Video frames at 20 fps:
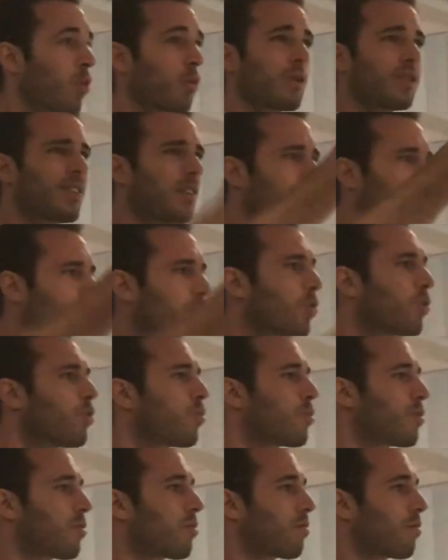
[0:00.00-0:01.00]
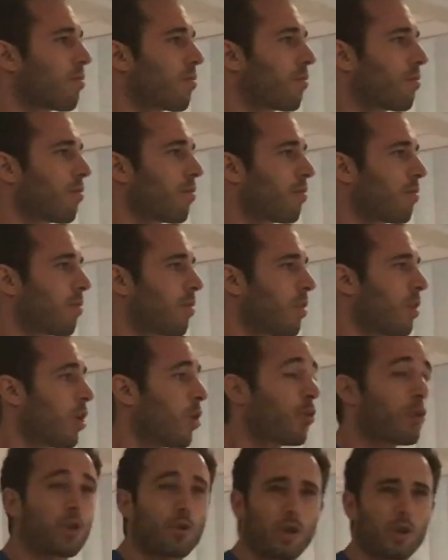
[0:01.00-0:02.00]
we see the news,
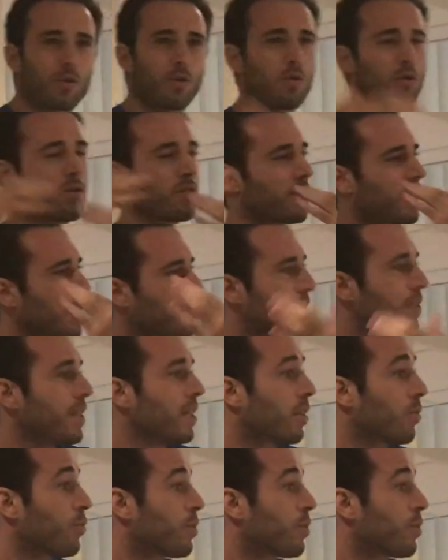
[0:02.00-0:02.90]
we try to do the same thing.